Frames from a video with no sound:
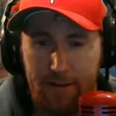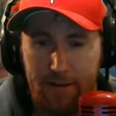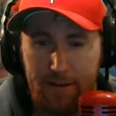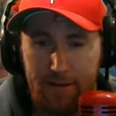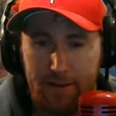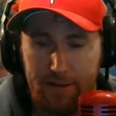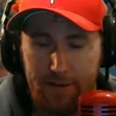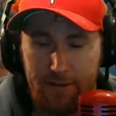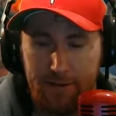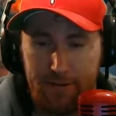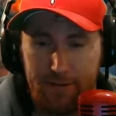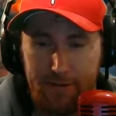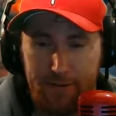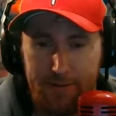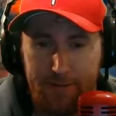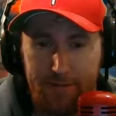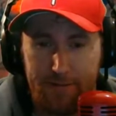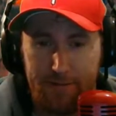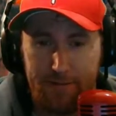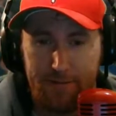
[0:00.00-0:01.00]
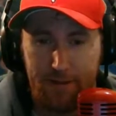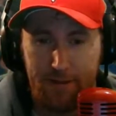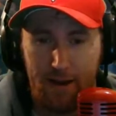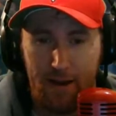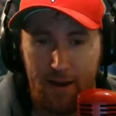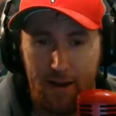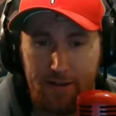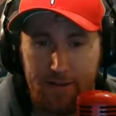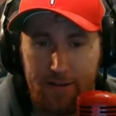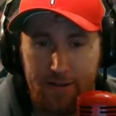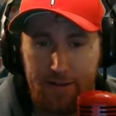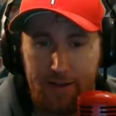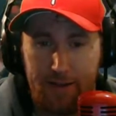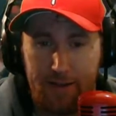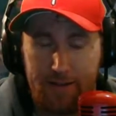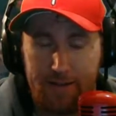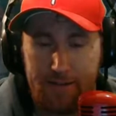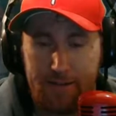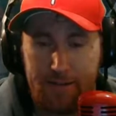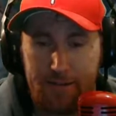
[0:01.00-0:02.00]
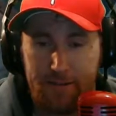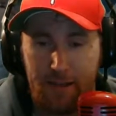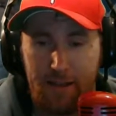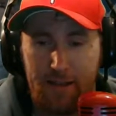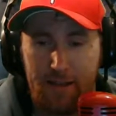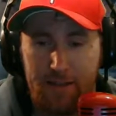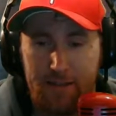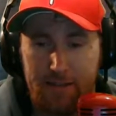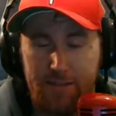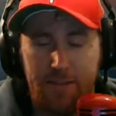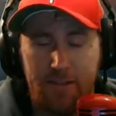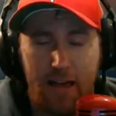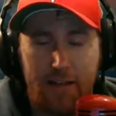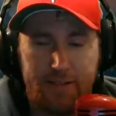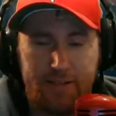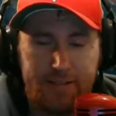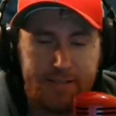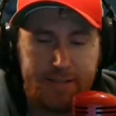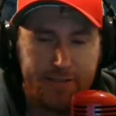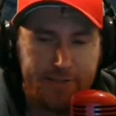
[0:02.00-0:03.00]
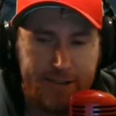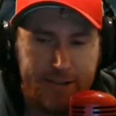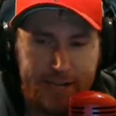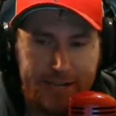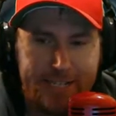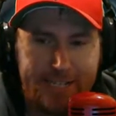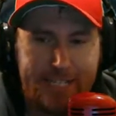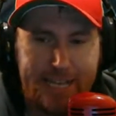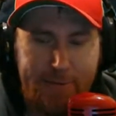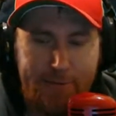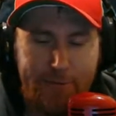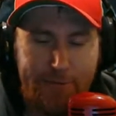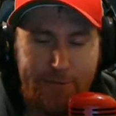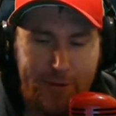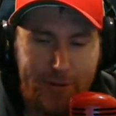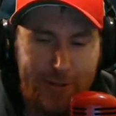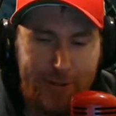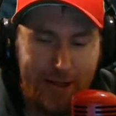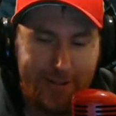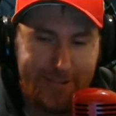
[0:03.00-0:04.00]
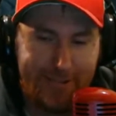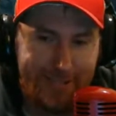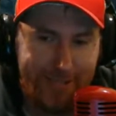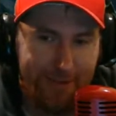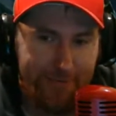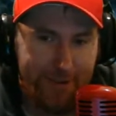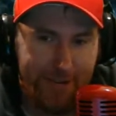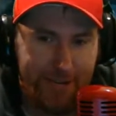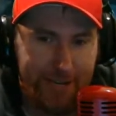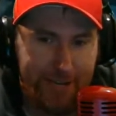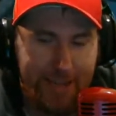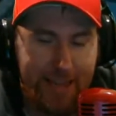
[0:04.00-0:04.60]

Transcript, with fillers: 17. Uh, 2000, not 2017, December 2017.